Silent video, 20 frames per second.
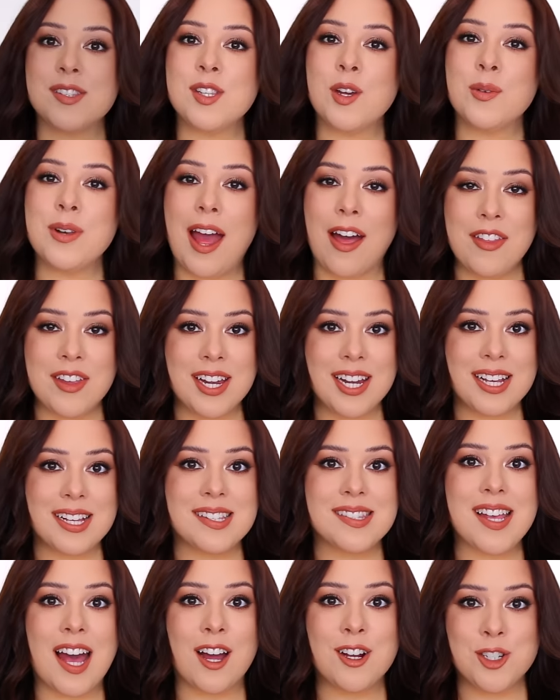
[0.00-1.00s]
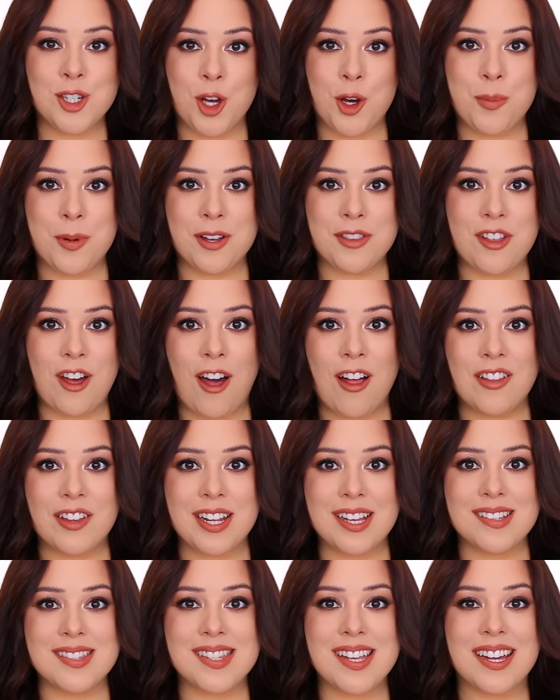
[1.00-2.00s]
So now that it is October, the
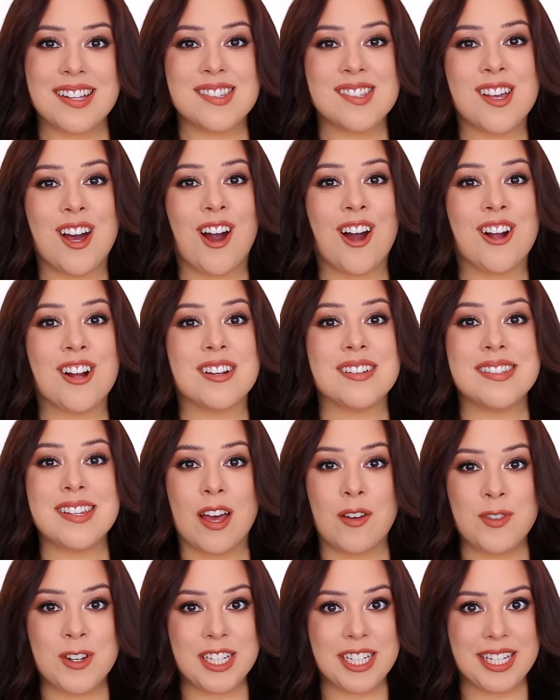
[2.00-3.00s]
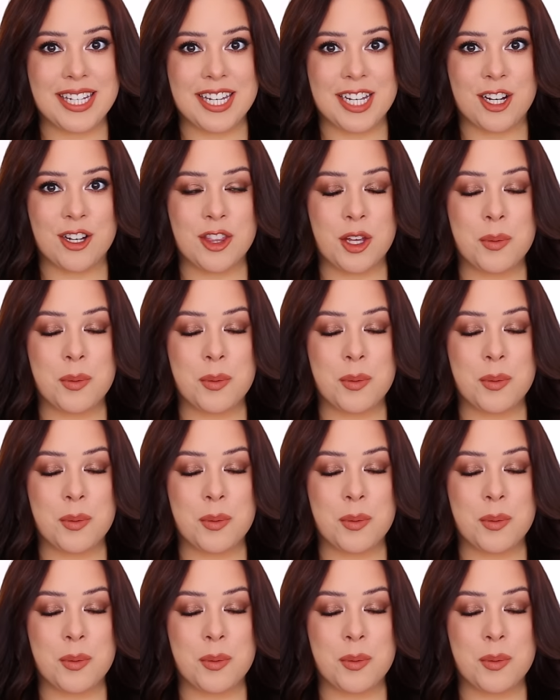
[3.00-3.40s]
holiday sets are definitely here.